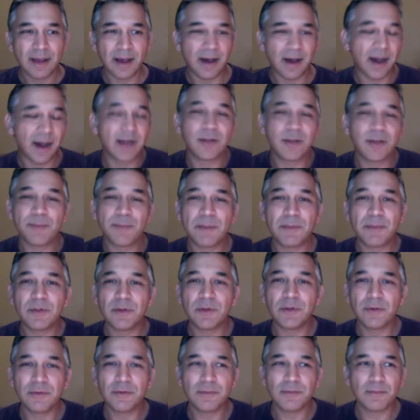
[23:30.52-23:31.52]
know people
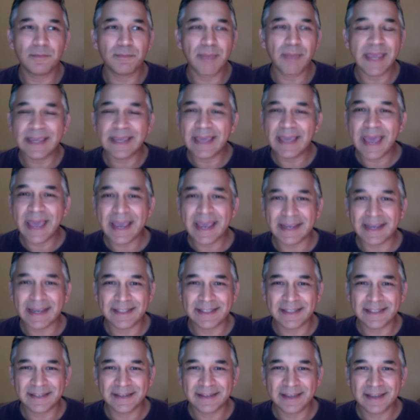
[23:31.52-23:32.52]
who make
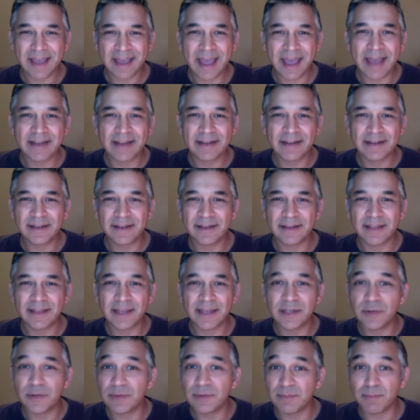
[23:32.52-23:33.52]
cakes and they
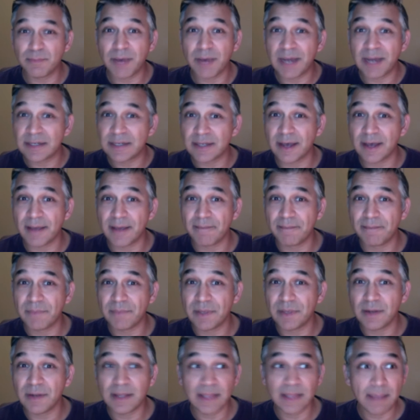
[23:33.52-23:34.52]
do it part-time,
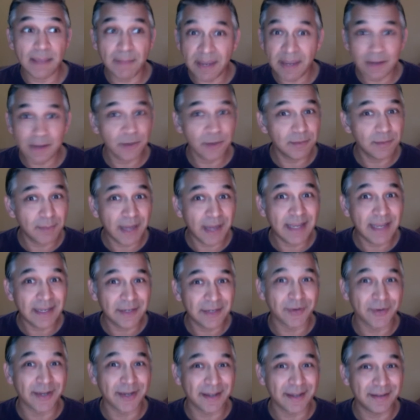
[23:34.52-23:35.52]
and they make good money
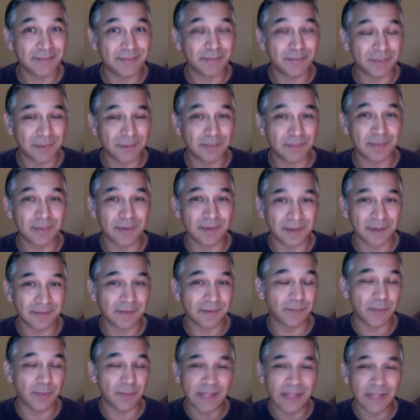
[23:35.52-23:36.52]
doing it
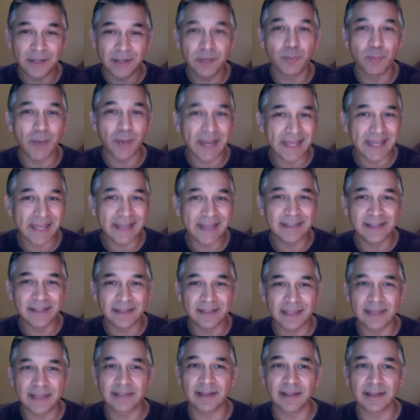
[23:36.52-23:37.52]
when they do weddings and
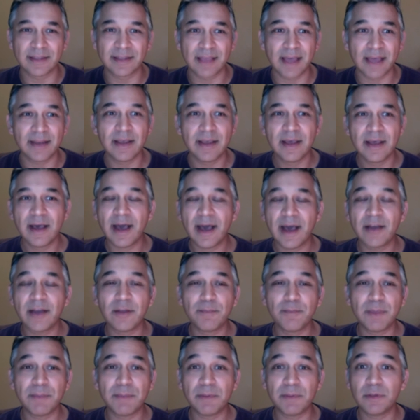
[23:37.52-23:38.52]
things like that. I know
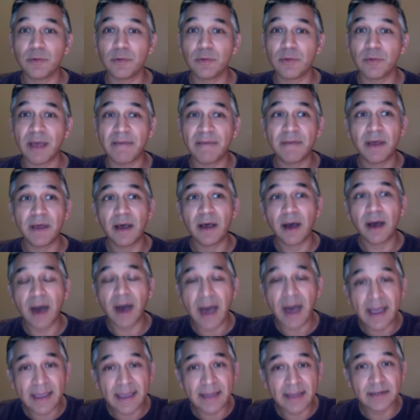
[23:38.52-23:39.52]
people who have
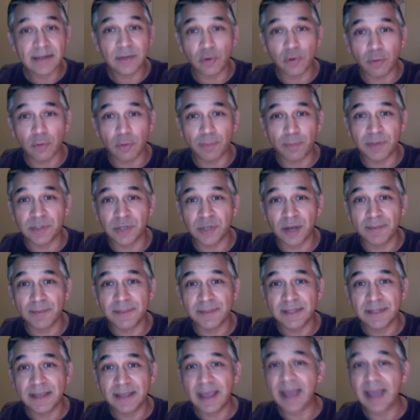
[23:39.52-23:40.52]
high-end corporate
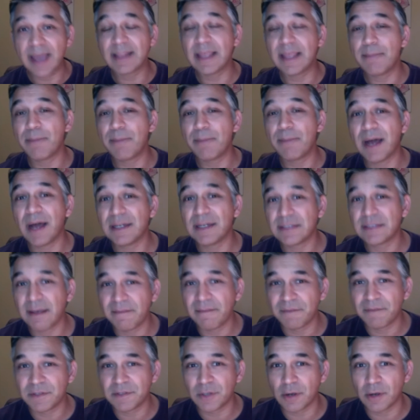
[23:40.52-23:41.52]
jobs and they're part-time
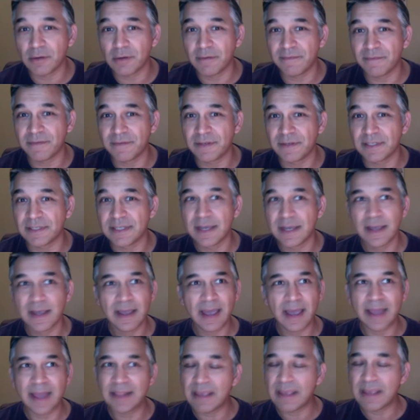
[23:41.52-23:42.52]
photographers
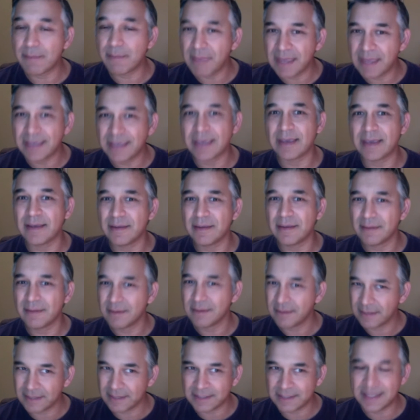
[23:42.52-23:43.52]
and they're making
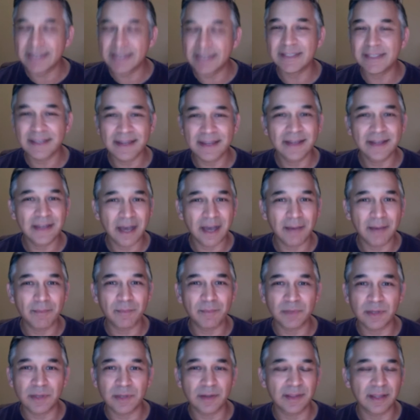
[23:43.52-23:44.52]
a decent income.
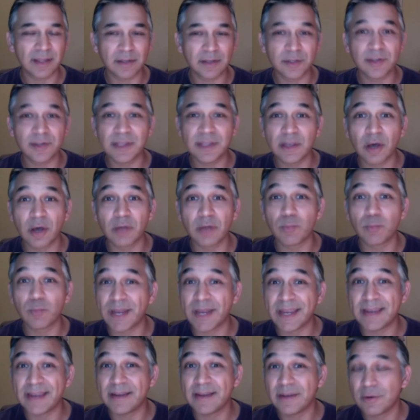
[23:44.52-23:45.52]
They'll do the odd
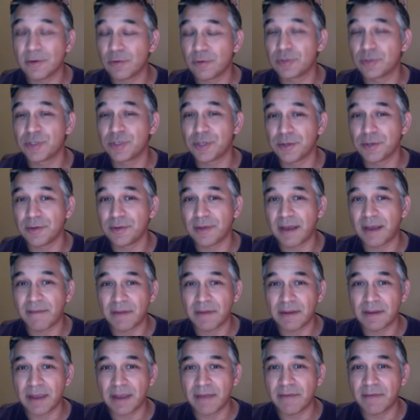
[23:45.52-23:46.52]
wedding or two
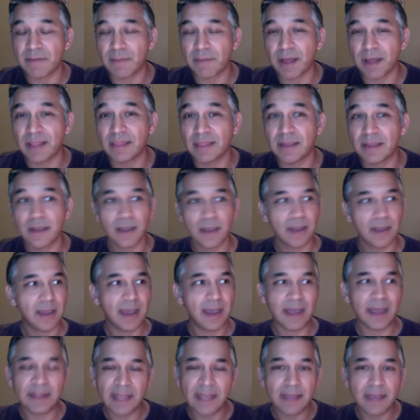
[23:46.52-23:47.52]
every month,
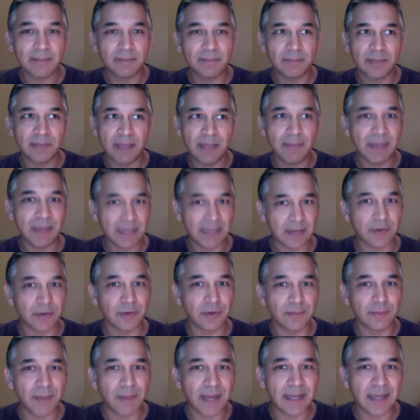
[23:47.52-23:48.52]
and they're making
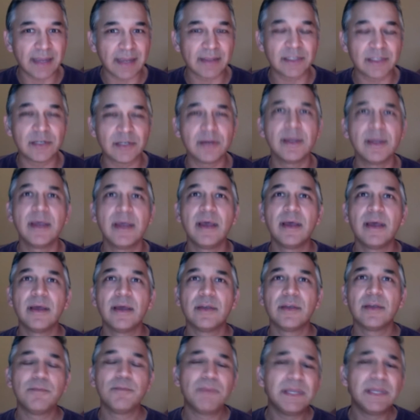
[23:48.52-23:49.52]
good money. So
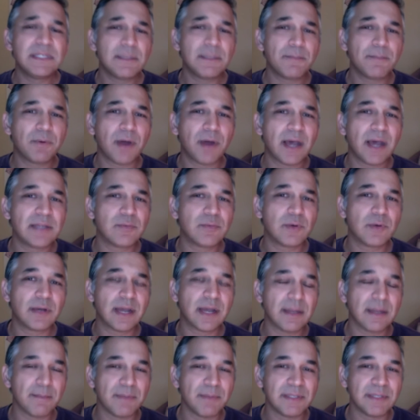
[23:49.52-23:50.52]
you'd be surprised what
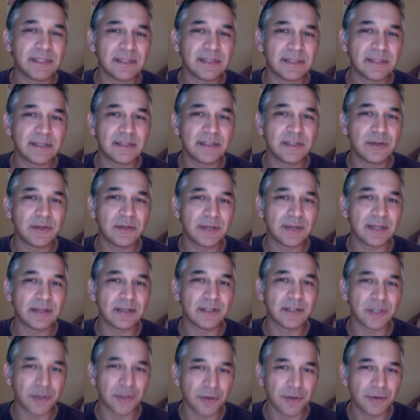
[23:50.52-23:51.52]
kind of businesses you can
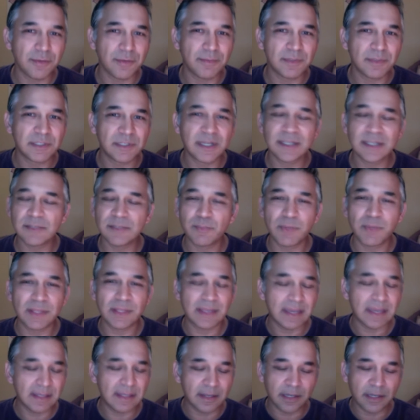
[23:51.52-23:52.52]
do just with
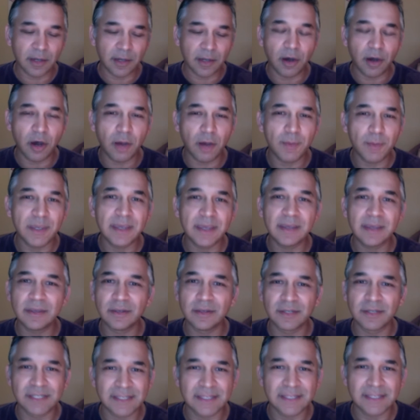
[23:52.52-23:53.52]
either your hobby,
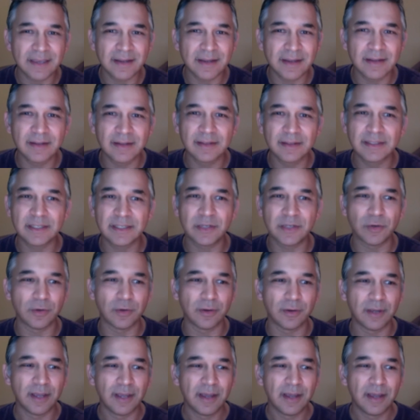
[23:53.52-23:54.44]
your skills, your